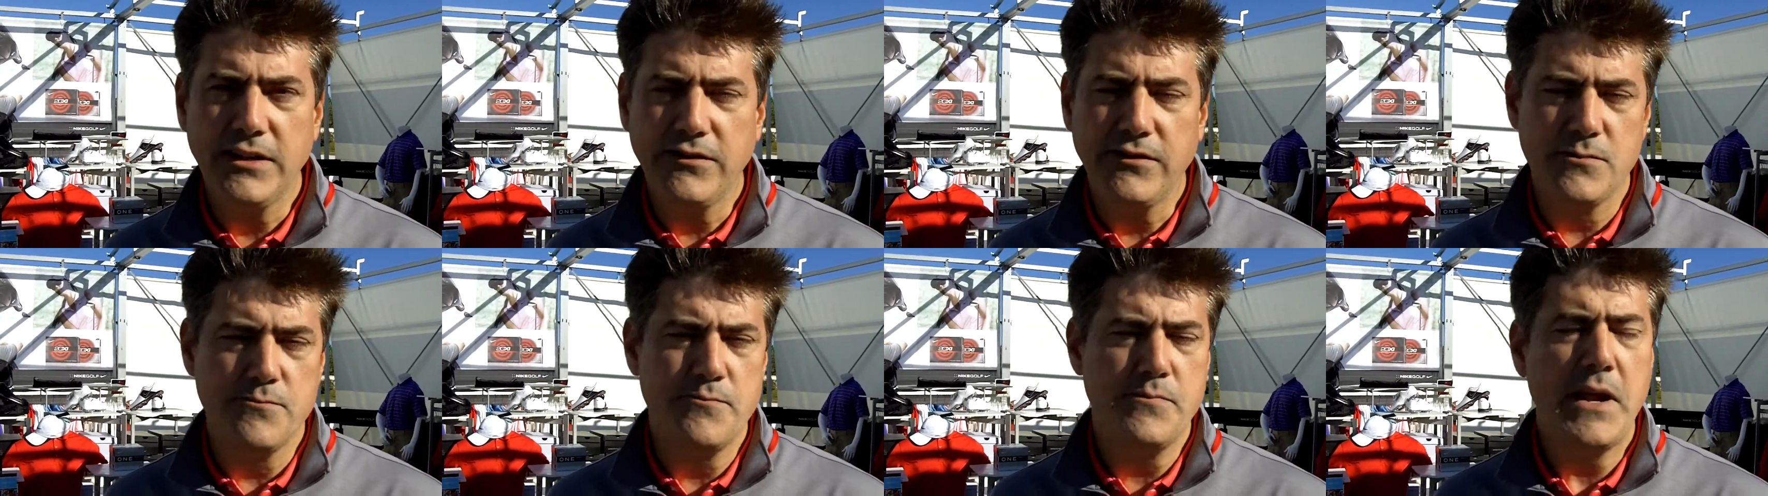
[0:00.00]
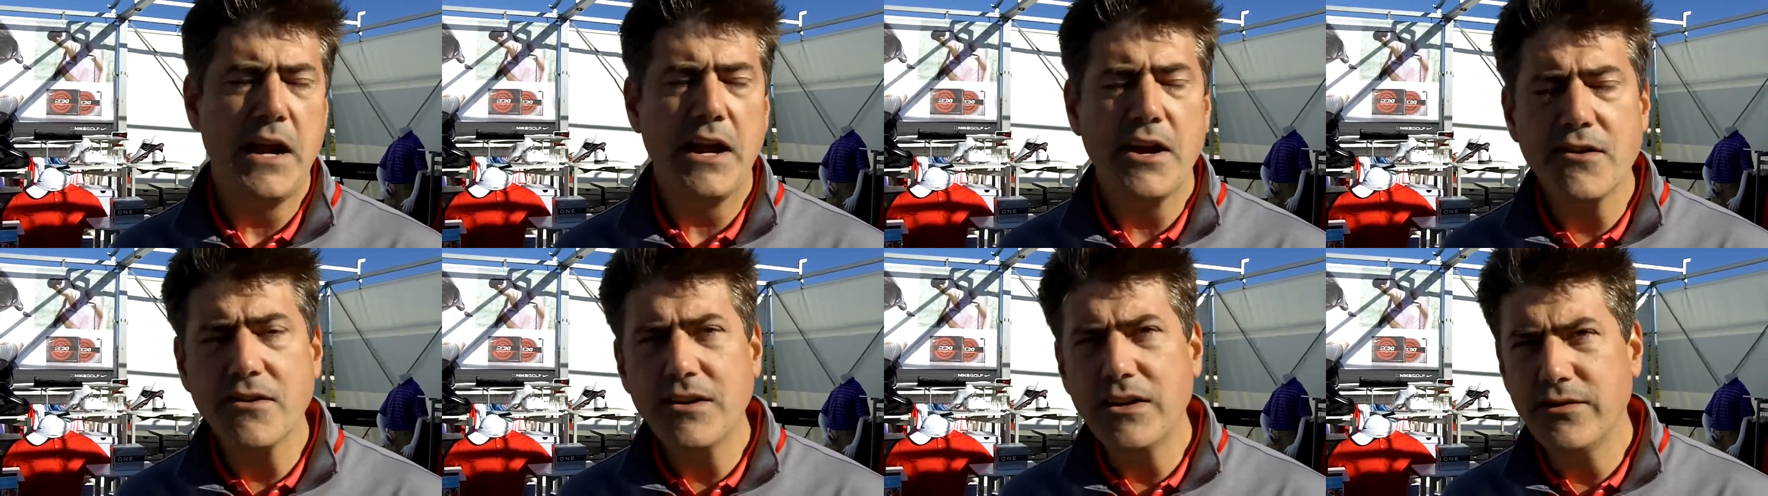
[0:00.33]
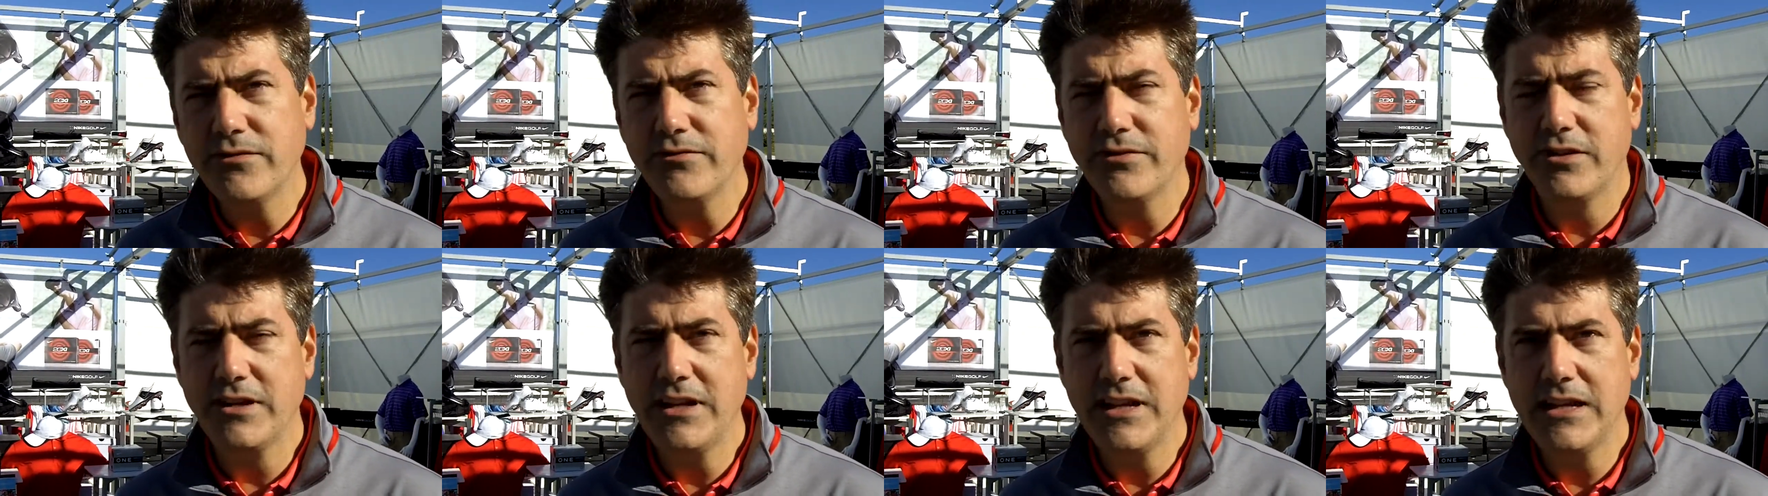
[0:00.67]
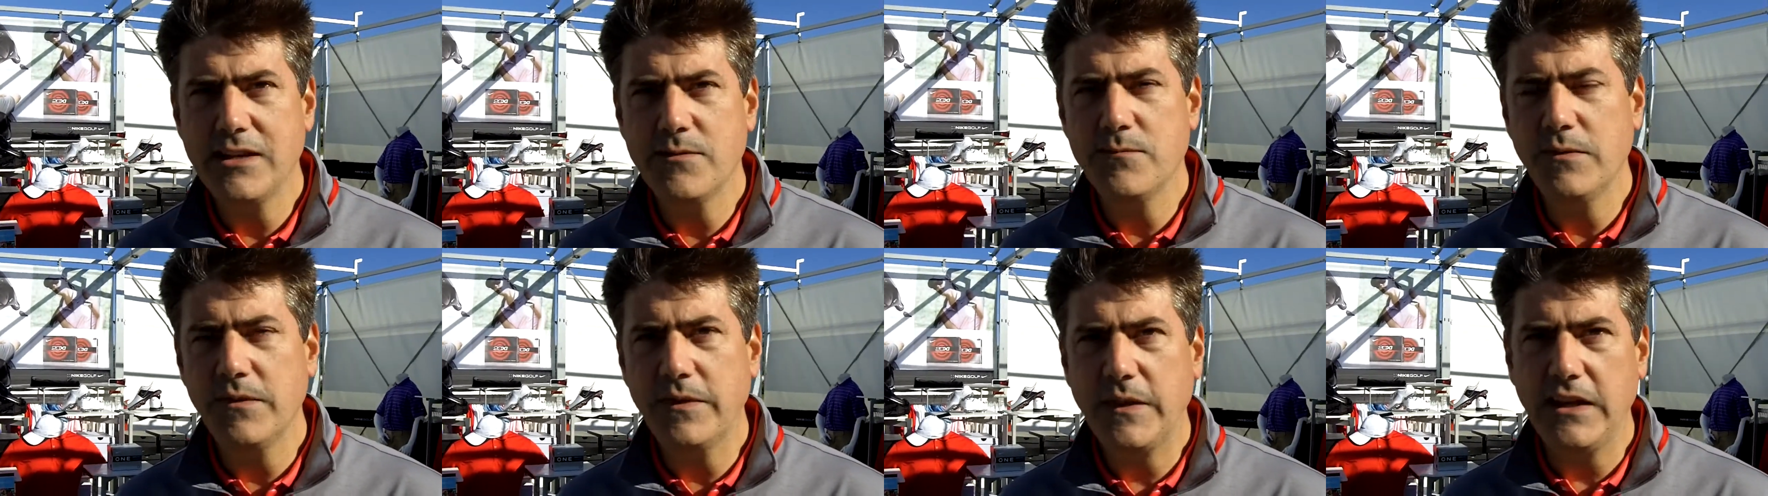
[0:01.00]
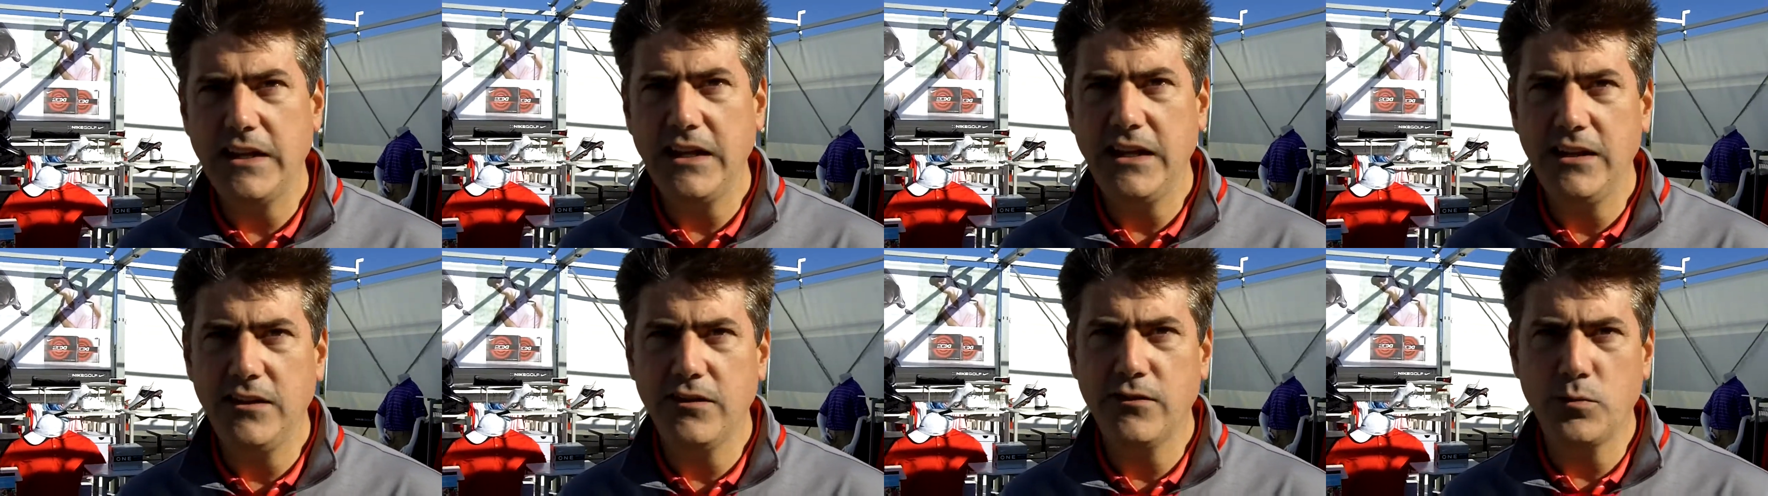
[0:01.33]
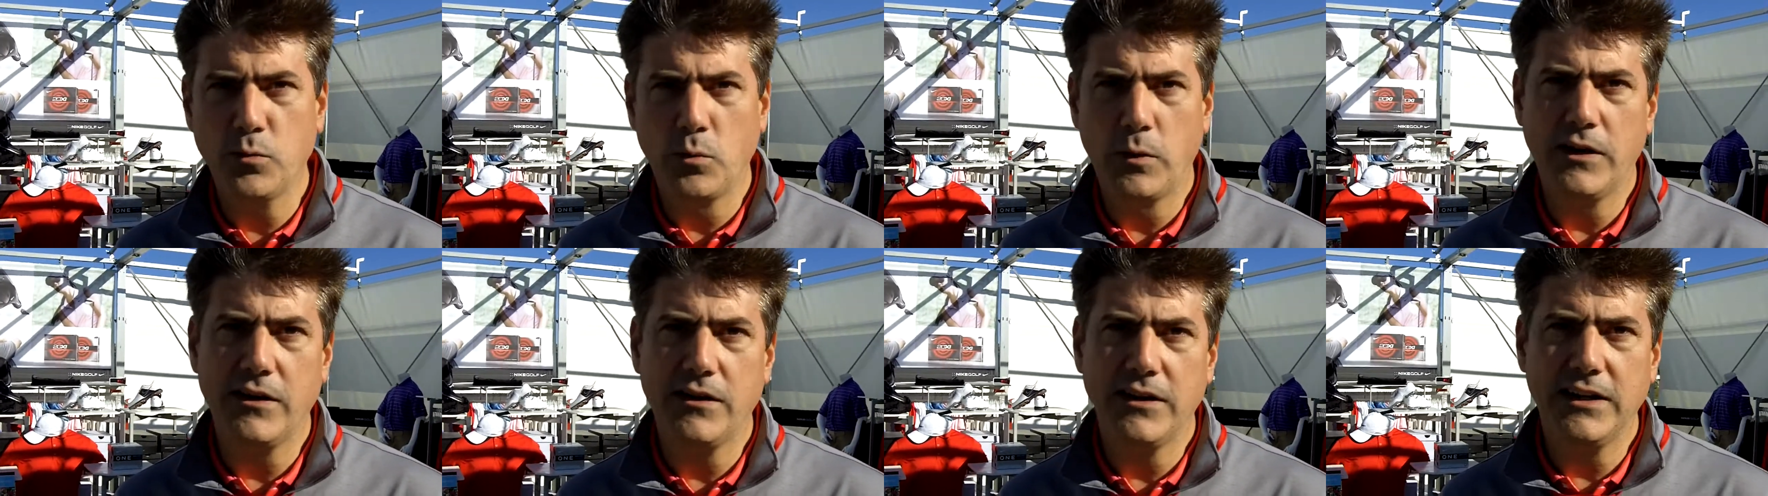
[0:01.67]
it's imperative for him that he is
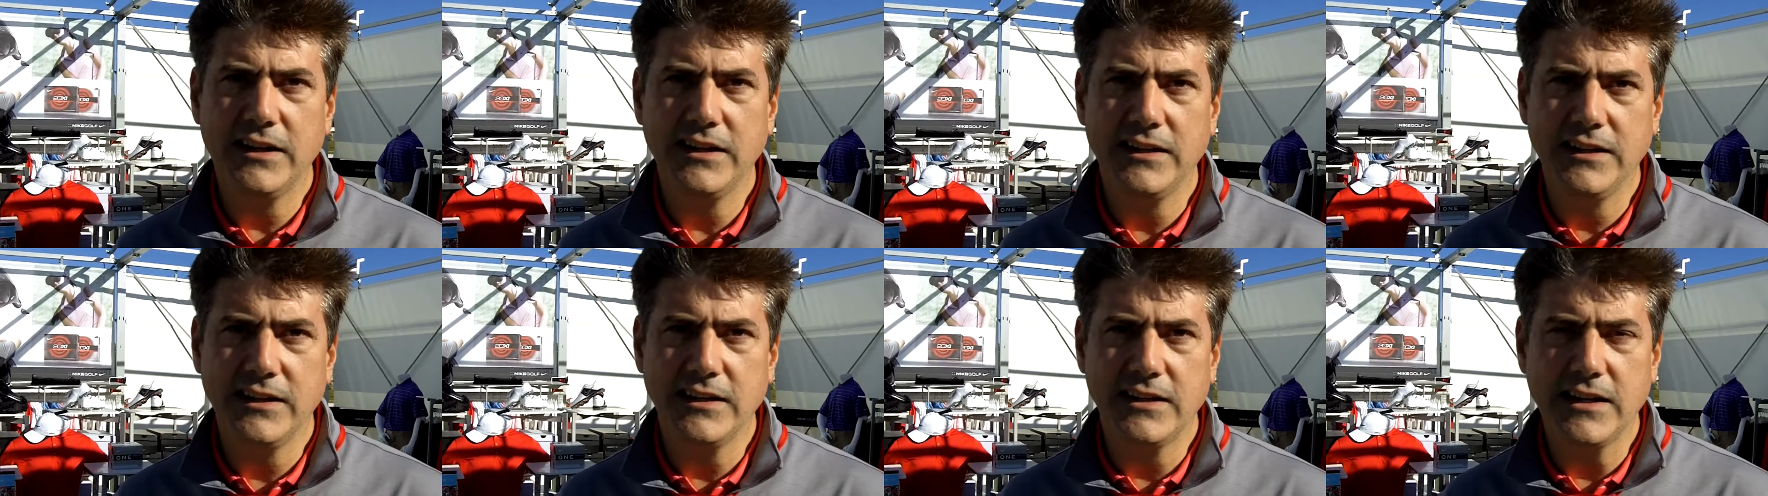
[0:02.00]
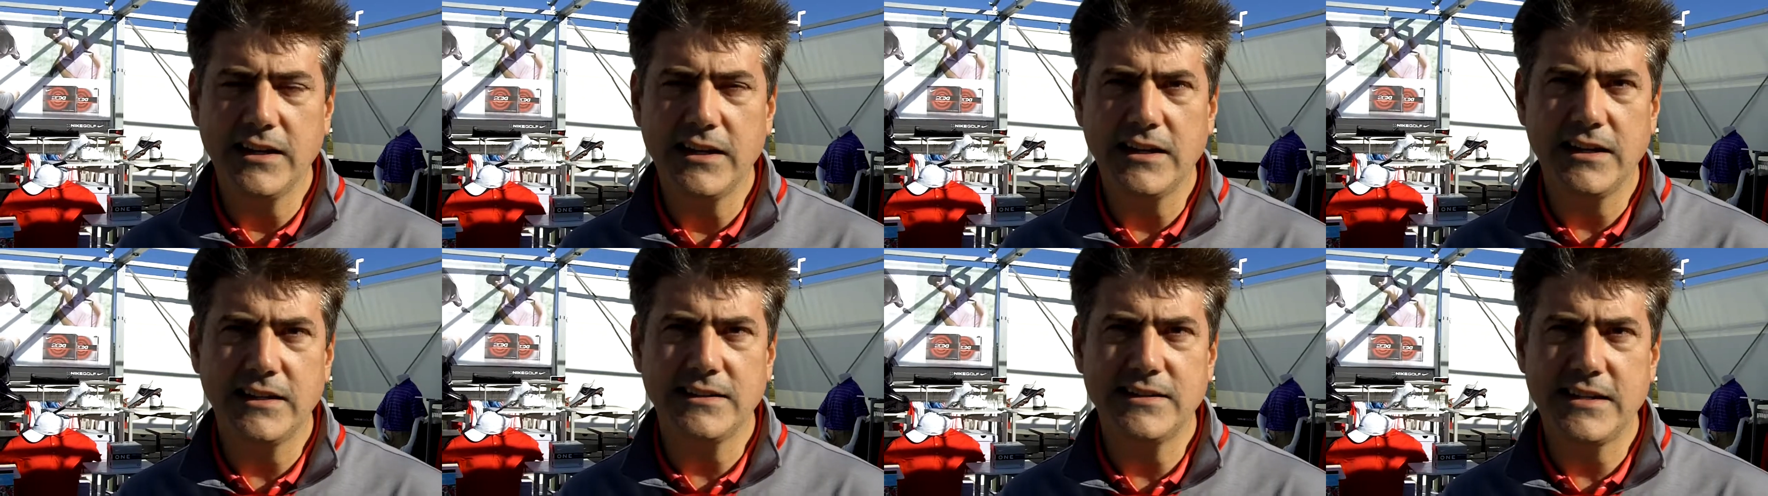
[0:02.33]
wearing uh,